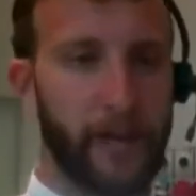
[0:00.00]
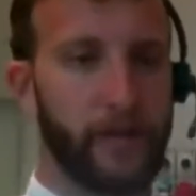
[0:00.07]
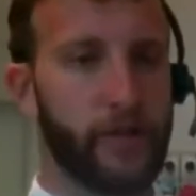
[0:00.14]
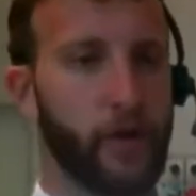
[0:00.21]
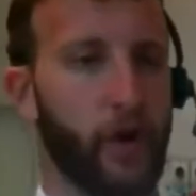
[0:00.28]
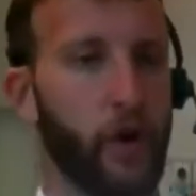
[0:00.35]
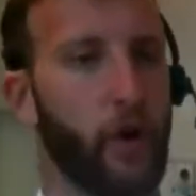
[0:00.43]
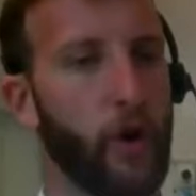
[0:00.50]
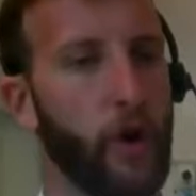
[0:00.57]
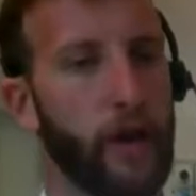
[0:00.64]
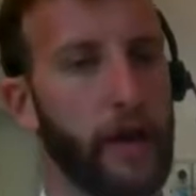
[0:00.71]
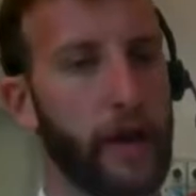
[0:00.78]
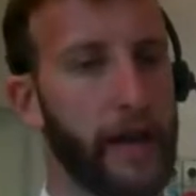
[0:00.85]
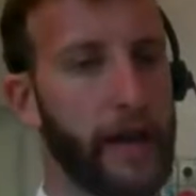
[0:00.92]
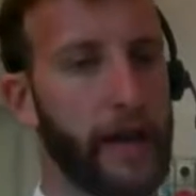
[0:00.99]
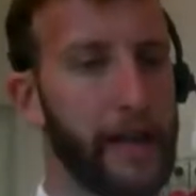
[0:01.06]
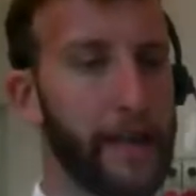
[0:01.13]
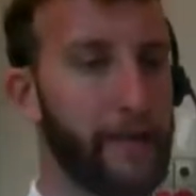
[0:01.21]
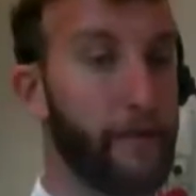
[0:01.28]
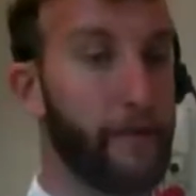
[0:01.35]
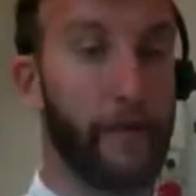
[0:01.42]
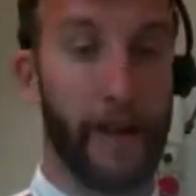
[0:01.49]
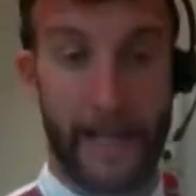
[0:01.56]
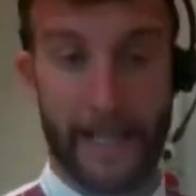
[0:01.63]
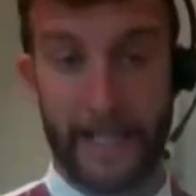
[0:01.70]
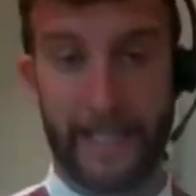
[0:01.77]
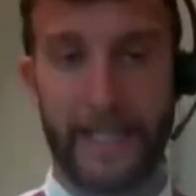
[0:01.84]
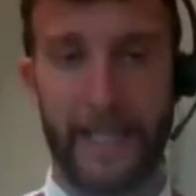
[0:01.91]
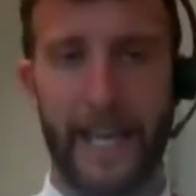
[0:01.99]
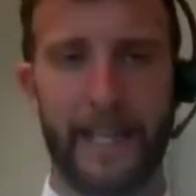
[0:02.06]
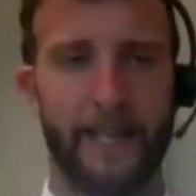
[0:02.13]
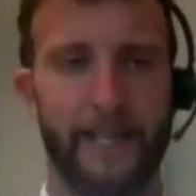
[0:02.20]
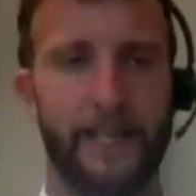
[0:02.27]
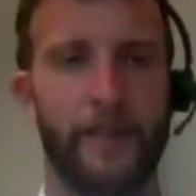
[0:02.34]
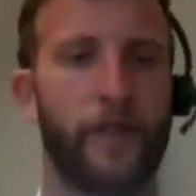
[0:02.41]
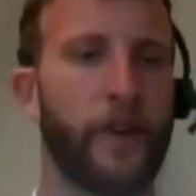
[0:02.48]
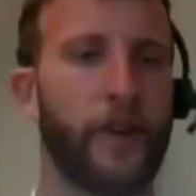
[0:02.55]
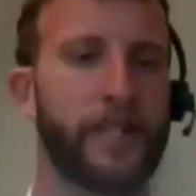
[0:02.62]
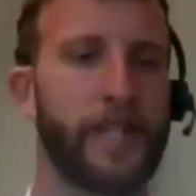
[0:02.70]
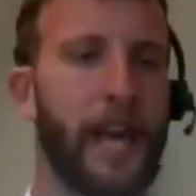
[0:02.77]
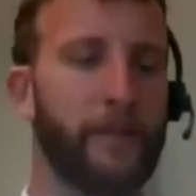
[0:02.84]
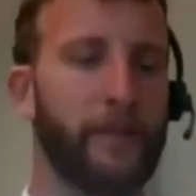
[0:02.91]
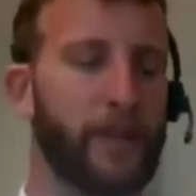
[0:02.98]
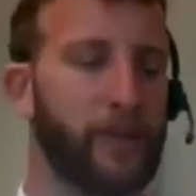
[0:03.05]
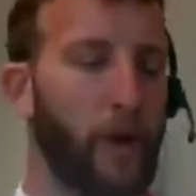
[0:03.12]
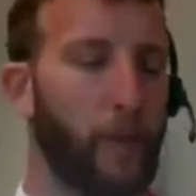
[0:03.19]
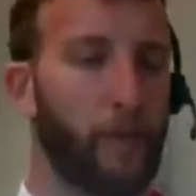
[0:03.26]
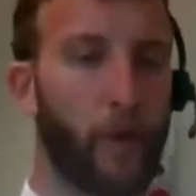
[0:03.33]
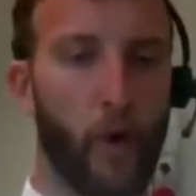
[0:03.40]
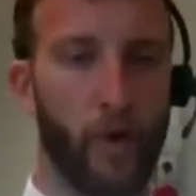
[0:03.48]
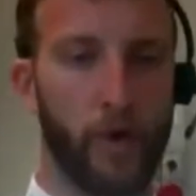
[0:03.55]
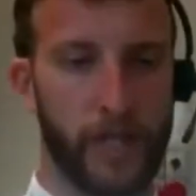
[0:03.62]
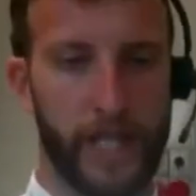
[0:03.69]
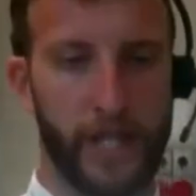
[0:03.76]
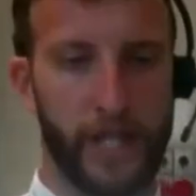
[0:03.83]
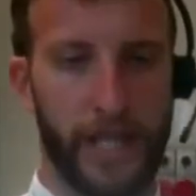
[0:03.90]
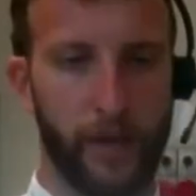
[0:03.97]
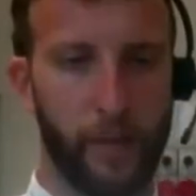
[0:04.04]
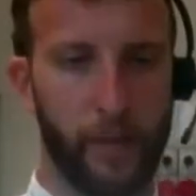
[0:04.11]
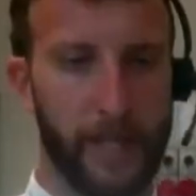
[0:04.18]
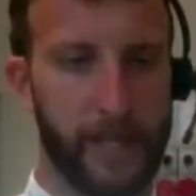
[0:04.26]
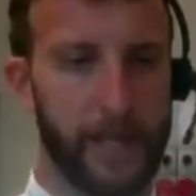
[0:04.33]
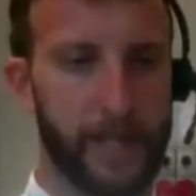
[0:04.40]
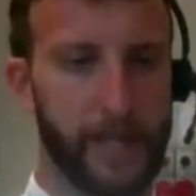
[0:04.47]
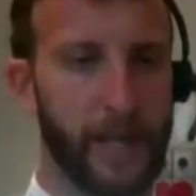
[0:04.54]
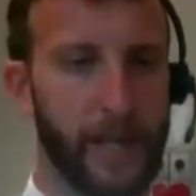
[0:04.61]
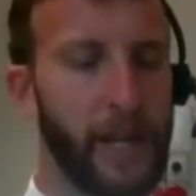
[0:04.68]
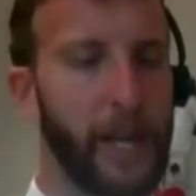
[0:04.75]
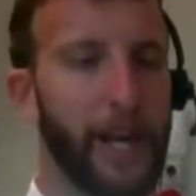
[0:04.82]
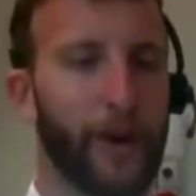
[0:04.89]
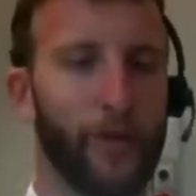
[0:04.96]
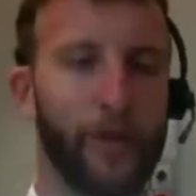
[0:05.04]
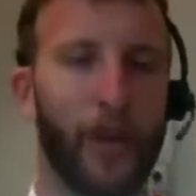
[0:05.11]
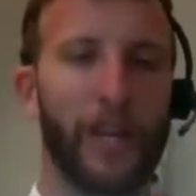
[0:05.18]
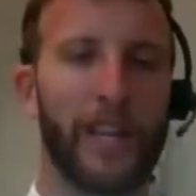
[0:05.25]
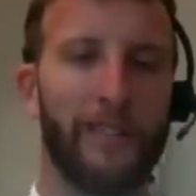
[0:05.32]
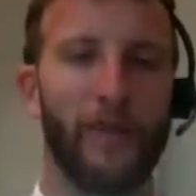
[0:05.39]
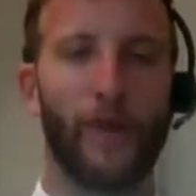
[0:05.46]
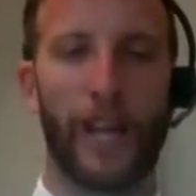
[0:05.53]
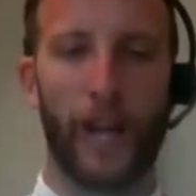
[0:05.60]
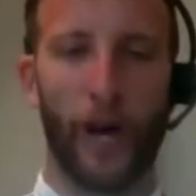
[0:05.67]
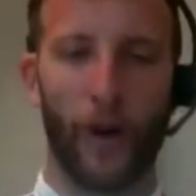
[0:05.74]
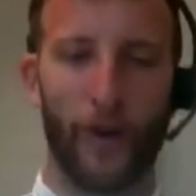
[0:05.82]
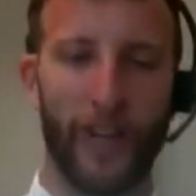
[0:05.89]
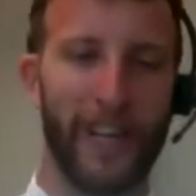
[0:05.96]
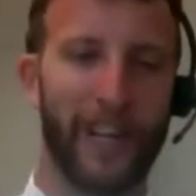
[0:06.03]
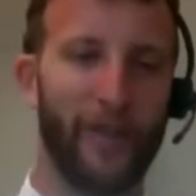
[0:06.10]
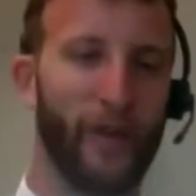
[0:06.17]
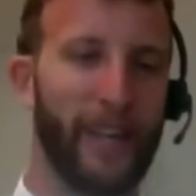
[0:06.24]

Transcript: So if, as I said, it's the first time that you approach the gelato business, we don't leave you alone.